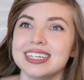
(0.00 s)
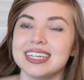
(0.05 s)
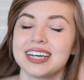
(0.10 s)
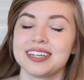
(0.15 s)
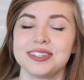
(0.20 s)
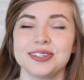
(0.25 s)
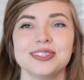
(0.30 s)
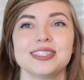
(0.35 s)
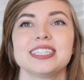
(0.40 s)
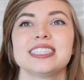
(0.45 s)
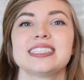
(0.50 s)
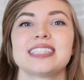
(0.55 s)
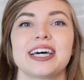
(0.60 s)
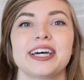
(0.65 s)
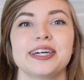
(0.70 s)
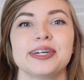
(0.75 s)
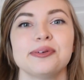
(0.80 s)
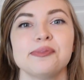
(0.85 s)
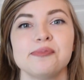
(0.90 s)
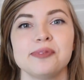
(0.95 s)
I noticed
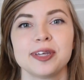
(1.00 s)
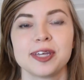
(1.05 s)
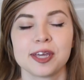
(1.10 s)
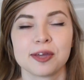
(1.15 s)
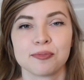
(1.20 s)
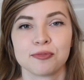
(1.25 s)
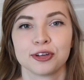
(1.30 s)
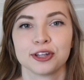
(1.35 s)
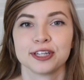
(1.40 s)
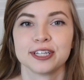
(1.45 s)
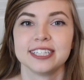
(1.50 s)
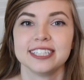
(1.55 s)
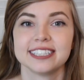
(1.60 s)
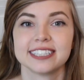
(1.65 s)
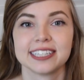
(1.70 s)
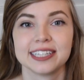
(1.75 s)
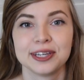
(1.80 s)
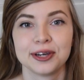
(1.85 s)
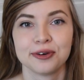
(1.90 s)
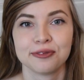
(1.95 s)
I became really
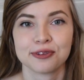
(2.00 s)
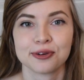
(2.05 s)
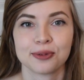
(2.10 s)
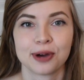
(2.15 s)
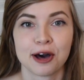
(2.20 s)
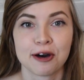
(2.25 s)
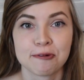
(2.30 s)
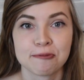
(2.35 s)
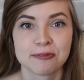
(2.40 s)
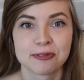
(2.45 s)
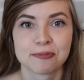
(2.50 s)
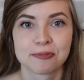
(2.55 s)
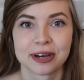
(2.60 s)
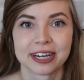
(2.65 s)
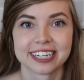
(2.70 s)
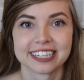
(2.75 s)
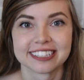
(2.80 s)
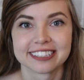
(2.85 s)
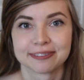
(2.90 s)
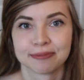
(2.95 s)
easily overwhelmed
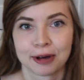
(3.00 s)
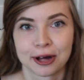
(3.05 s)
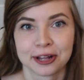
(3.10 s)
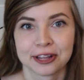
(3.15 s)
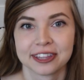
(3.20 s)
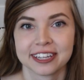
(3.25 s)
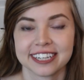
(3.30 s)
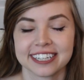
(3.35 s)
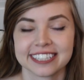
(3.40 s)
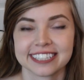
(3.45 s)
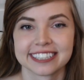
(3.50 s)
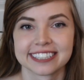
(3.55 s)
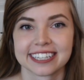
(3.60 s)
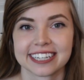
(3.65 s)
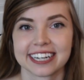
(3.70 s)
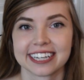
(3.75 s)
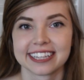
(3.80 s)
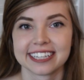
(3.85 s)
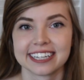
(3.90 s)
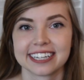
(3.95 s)
by small things,
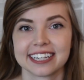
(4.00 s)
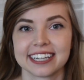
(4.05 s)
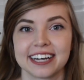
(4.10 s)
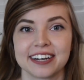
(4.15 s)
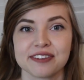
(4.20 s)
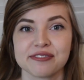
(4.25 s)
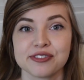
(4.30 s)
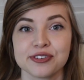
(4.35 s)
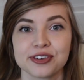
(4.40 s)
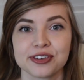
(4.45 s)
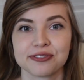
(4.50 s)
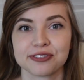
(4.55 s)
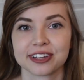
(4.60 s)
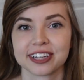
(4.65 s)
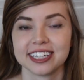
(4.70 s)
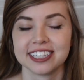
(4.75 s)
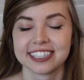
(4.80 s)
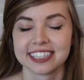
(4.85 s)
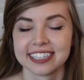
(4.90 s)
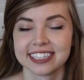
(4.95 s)
and I think a lot of you can
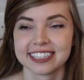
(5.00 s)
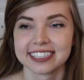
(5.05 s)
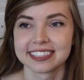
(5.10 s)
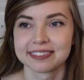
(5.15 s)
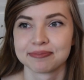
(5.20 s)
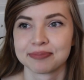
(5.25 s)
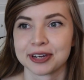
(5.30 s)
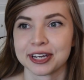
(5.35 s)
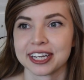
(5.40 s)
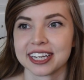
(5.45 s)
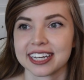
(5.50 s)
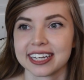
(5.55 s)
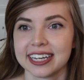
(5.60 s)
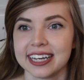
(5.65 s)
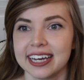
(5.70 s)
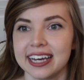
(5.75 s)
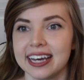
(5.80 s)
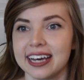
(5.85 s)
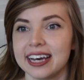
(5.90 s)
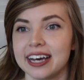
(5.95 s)
relate to this, but
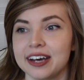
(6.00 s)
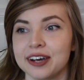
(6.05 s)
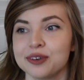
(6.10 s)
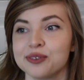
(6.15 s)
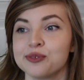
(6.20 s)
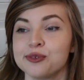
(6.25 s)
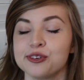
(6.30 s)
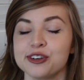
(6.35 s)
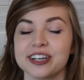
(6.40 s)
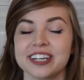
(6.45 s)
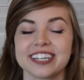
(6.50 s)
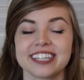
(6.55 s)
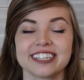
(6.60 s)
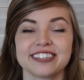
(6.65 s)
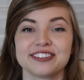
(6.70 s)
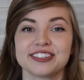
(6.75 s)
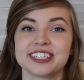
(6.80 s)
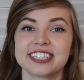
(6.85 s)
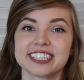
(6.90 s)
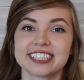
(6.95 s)

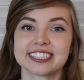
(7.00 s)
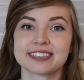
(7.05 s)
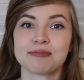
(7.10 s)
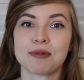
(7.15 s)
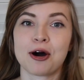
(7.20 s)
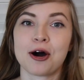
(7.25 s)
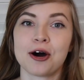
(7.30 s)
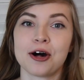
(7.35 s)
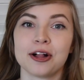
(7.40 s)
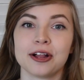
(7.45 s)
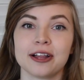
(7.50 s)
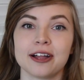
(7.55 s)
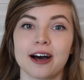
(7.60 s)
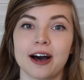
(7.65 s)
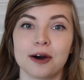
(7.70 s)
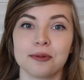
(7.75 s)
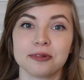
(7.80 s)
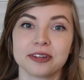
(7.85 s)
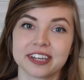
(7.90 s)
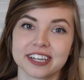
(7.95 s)
really small
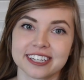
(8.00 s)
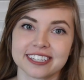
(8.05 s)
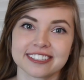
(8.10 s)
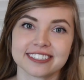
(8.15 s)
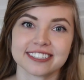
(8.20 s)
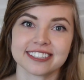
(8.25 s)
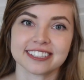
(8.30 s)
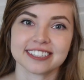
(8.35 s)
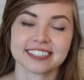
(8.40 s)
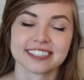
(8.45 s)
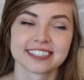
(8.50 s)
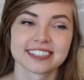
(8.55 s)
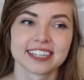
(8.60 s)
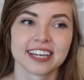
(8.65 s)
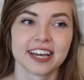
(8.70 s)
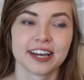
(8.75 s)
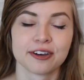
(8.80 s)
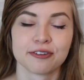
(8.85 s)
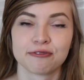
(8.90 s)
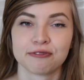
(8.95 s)
obligations
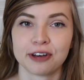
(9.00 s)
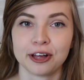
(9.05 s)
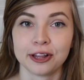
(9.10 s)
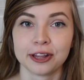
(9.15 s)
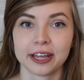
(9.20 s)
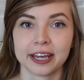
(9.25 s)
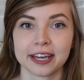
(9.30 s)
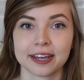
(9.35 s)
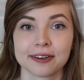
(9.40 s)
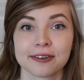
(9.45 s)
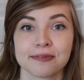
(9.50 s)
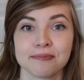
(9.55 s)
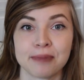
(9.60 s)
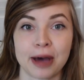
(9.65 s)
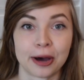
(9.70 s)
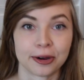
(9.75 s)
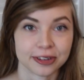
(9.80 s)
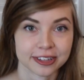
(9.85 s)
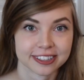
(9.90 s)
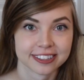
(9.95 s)
felt like
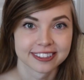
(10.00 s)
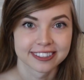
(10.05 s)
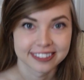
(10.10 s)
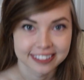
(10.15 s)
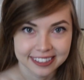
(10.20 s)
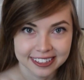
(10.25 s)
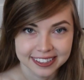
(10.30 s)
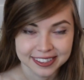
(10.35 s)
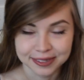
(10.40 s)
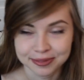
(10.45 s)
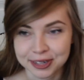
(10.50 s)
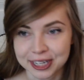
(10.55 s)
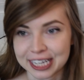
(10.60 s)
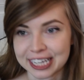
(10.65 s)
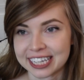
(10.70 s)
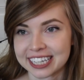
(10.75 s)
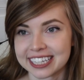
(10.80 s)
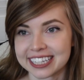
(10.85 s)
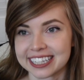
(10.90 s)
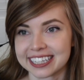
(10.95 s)
mountains to
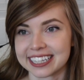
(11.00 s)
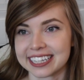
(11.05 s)
me.